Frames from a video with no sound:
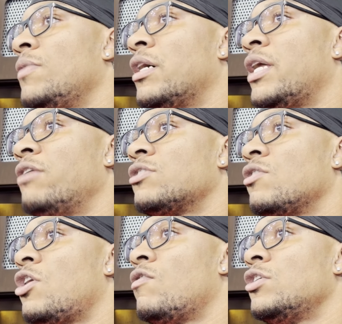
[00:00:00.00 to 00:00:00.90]
me they was
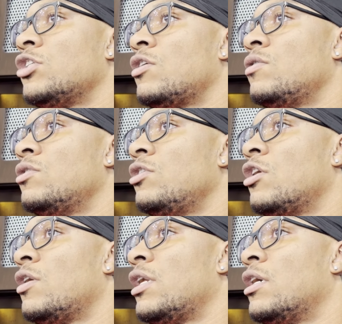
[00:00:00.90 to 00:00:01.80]
going to go with Joe, you
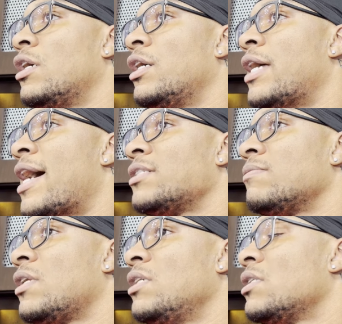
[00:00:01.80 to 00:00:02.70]
know, and have
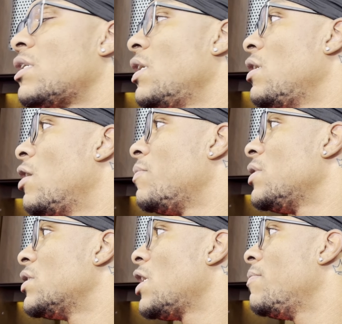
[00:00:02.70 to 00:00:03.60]
some things to clean up
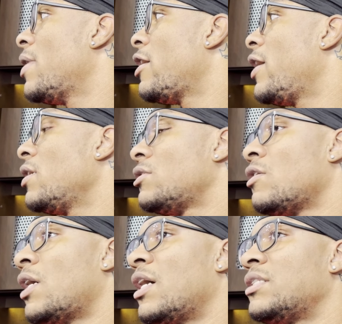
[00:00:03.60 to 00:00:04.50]
and just get better at,
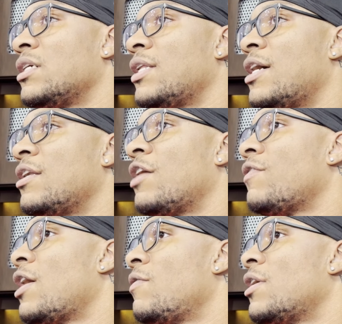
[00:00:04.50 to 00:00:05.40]
so I took that and I
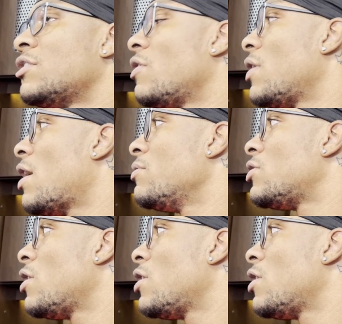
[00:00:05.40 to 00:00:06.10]
ran with it, and now I'm just